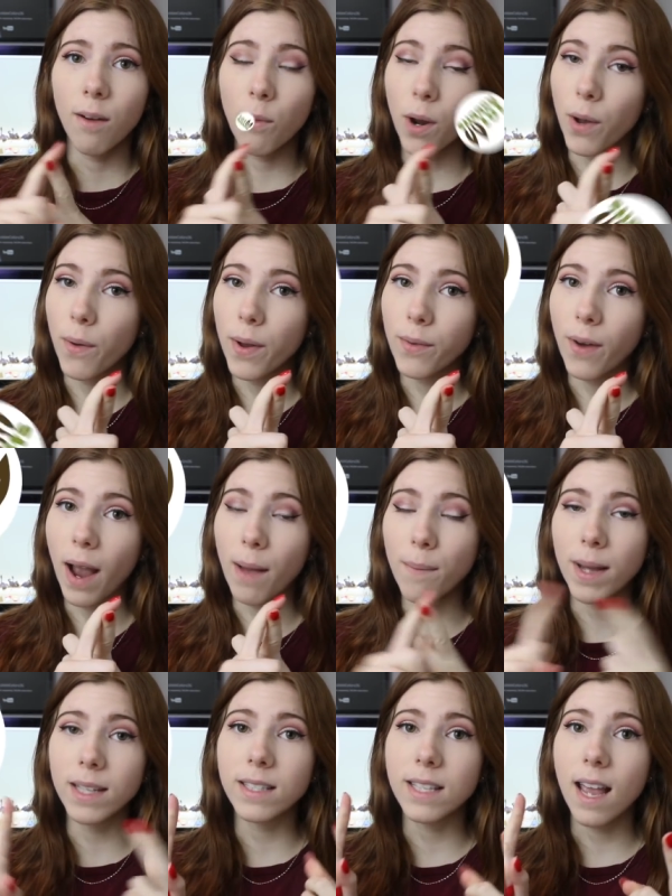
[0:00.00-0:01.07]
101
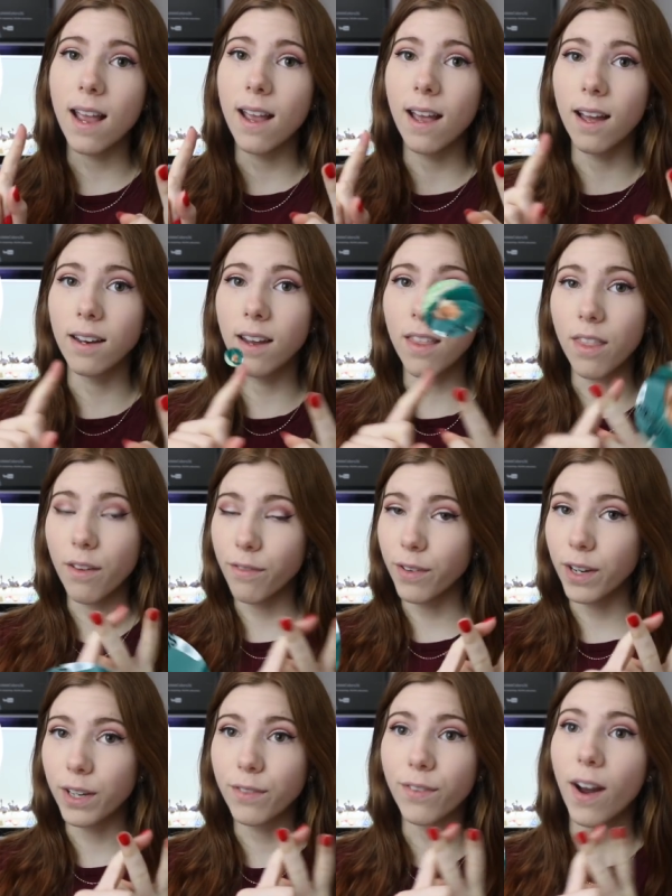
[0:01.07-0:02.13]
Rabbits and the
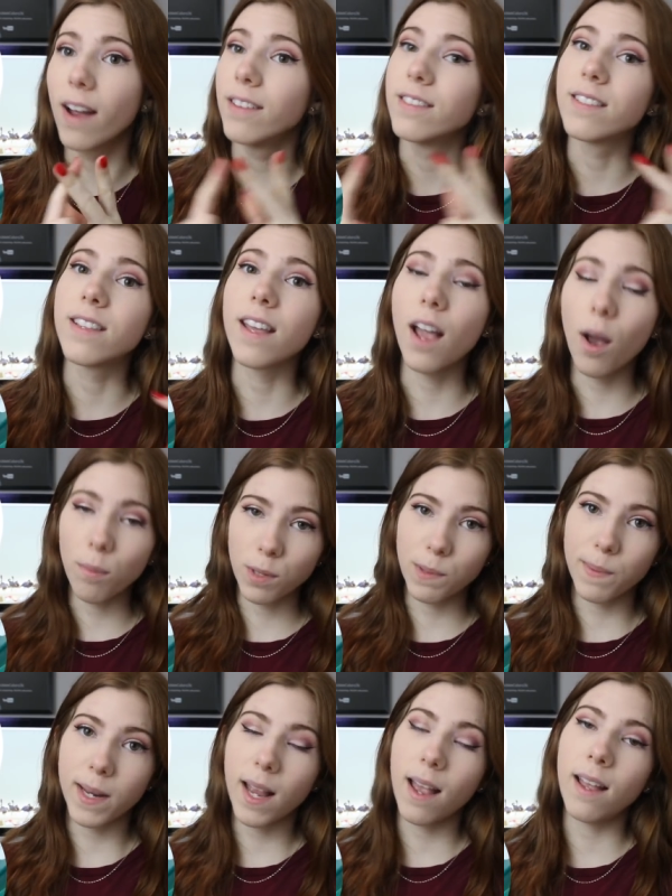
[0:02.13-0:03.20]
Furry Friends. They
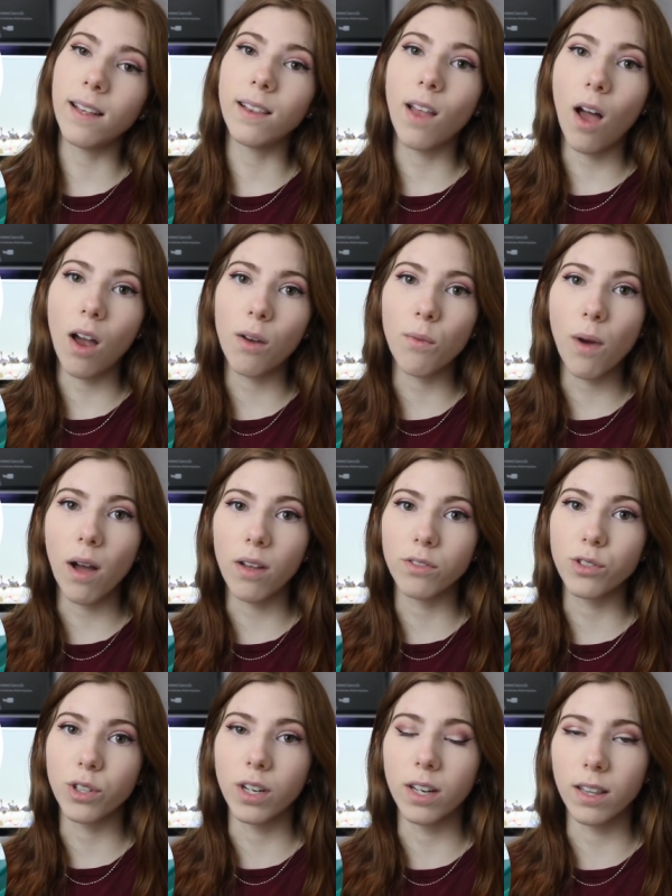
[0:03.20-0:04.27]
helped me a lot
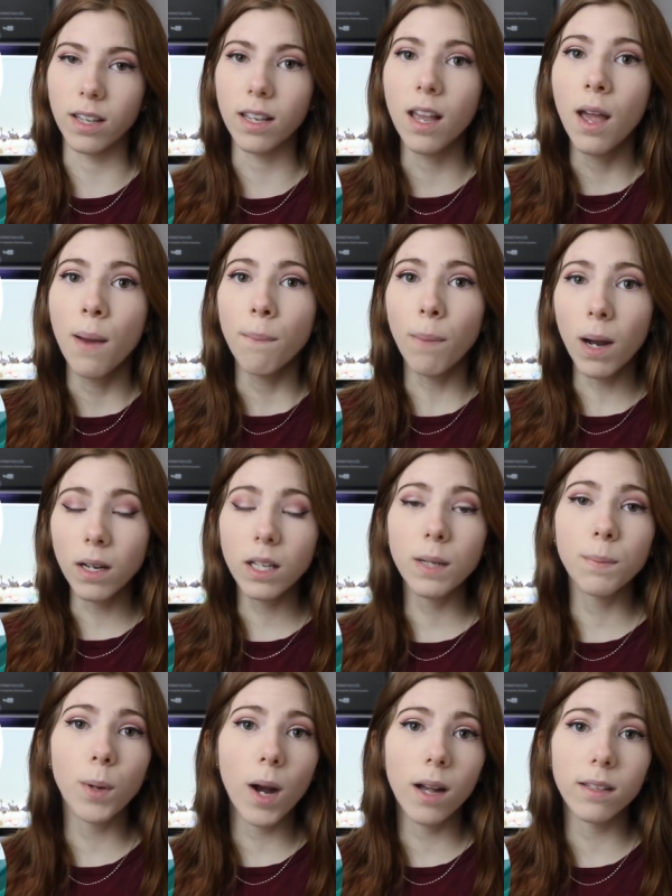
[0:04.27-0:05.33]
during the
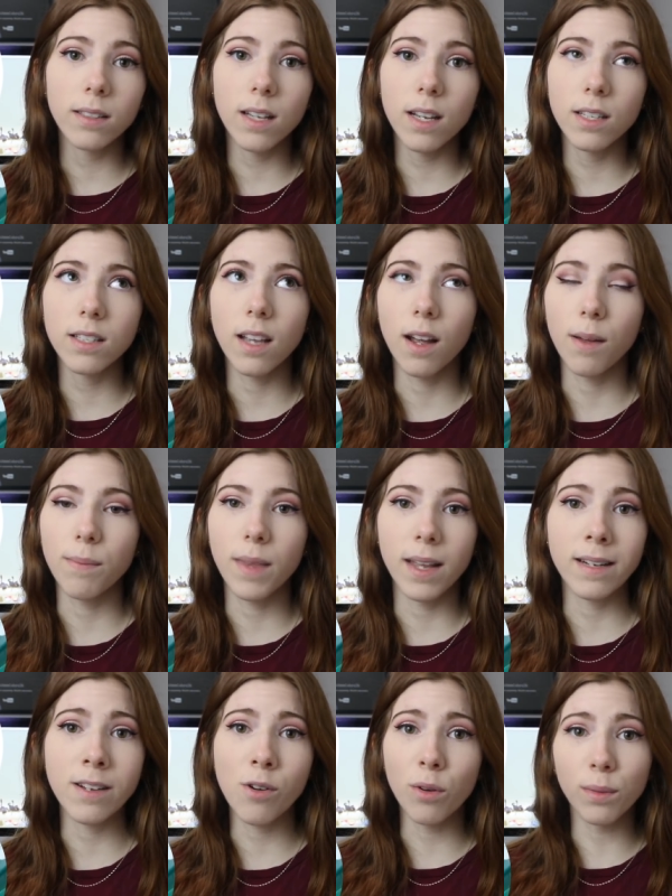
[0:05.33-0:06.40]
bonding process.
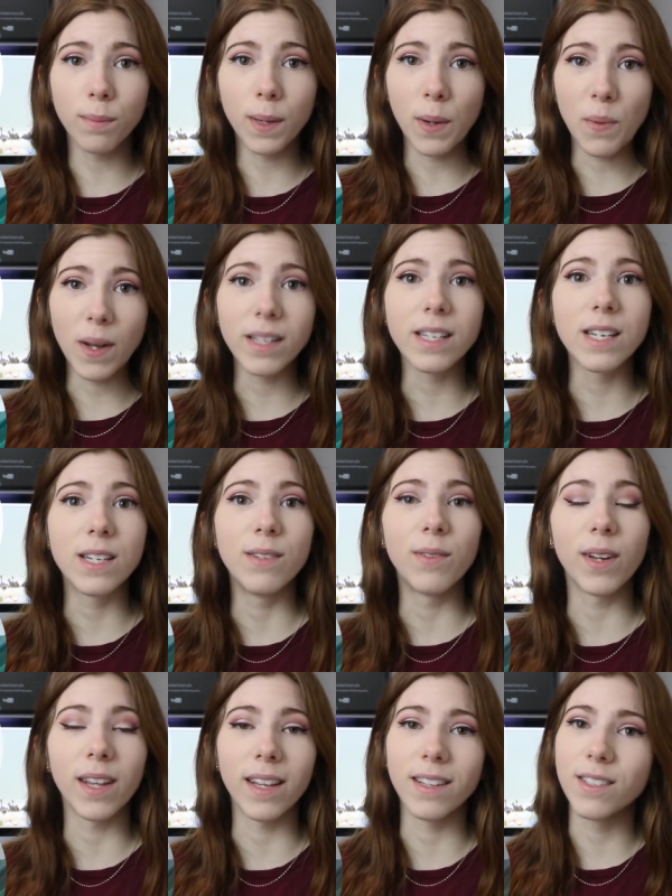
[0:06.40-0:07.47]
They told me what to
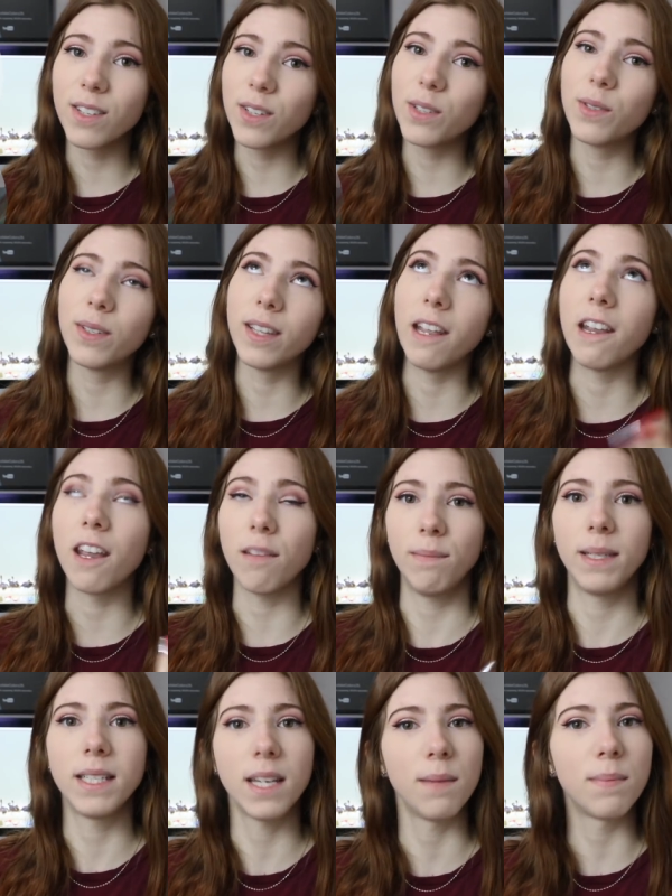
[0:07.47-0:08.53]
really do and they gave
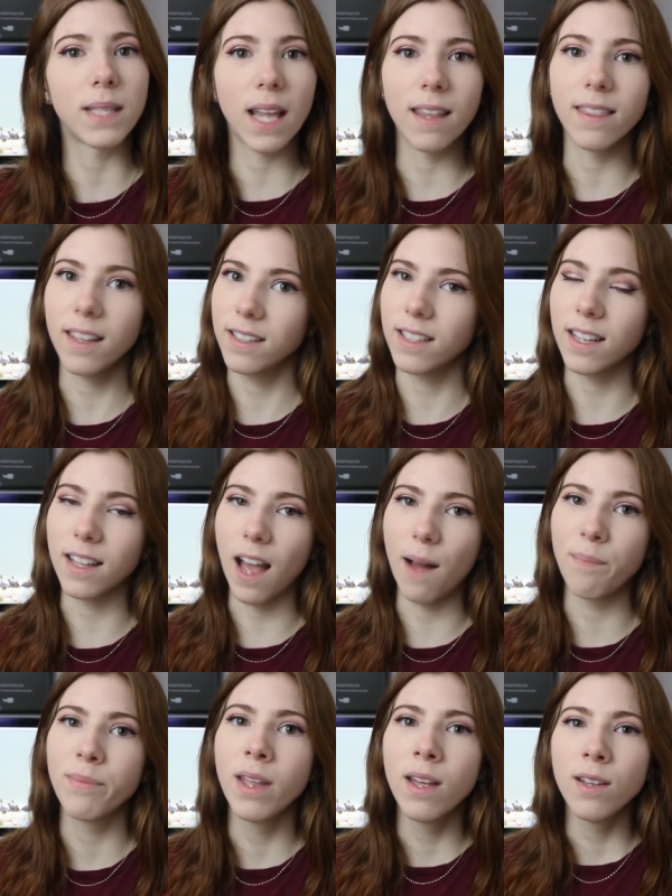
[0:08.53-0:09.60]
me tips and things like
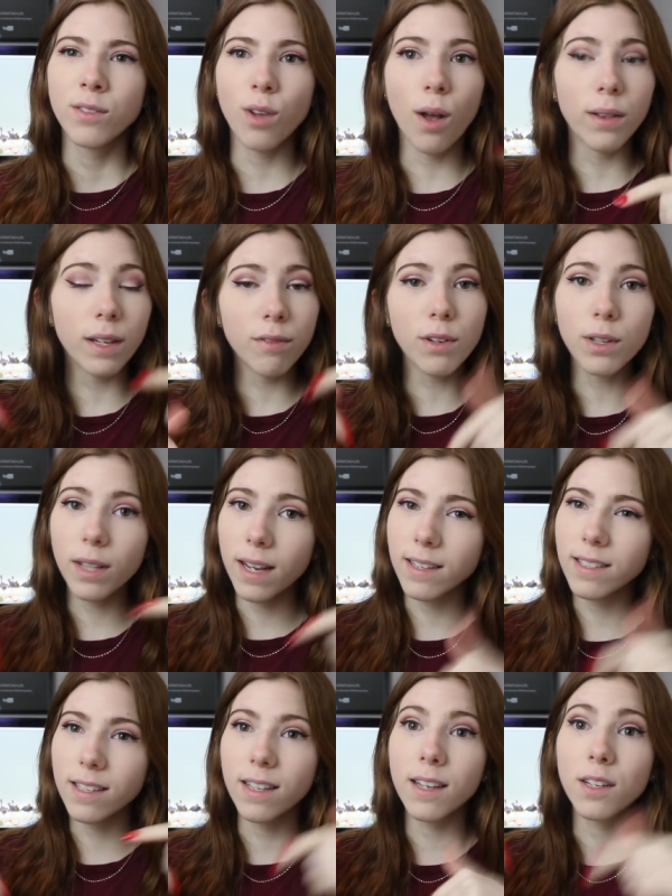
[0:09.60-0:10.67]
that. So I'll leave their
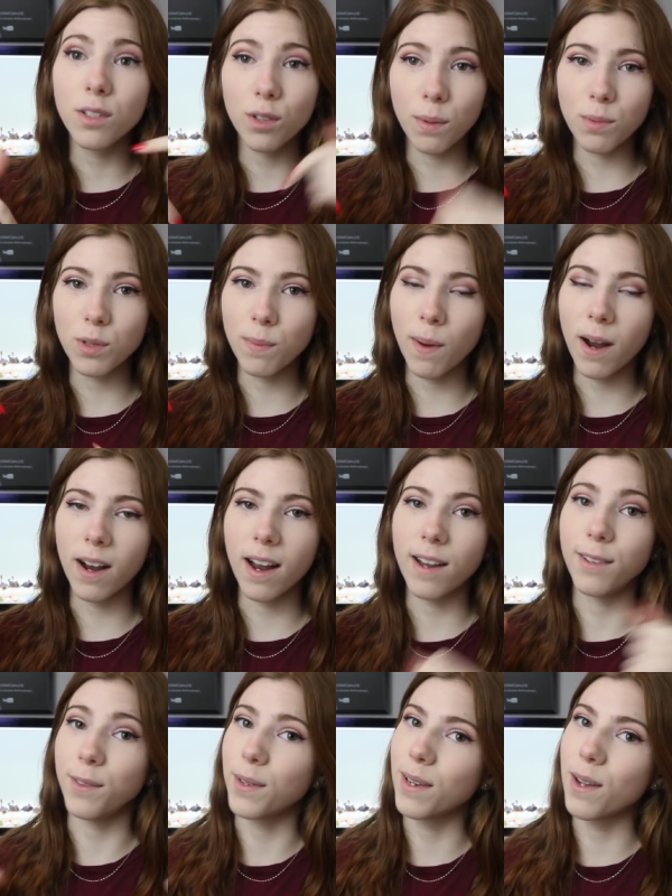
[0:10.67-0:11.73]
links in the description bar
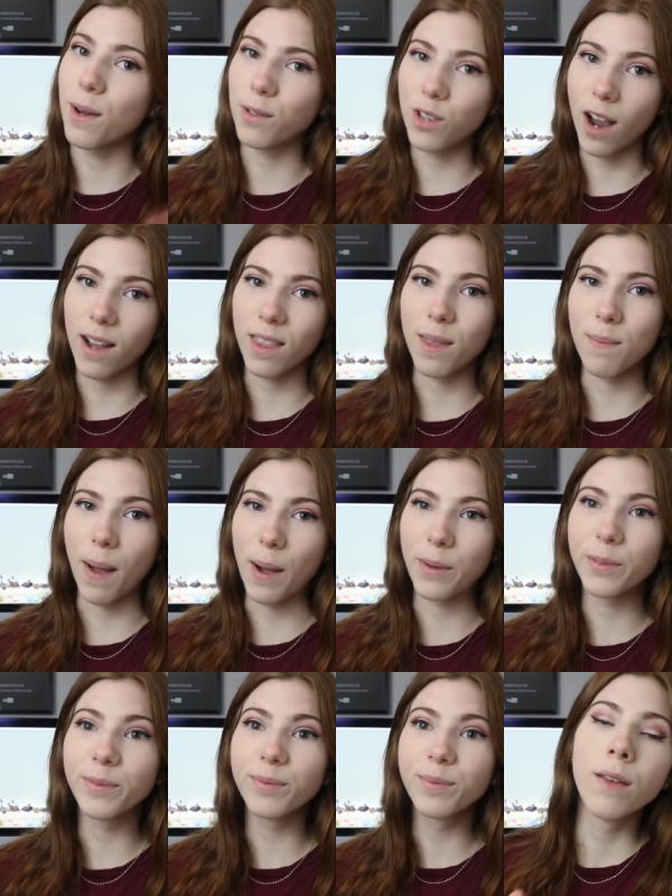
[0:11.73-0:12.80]
and you can go check them out.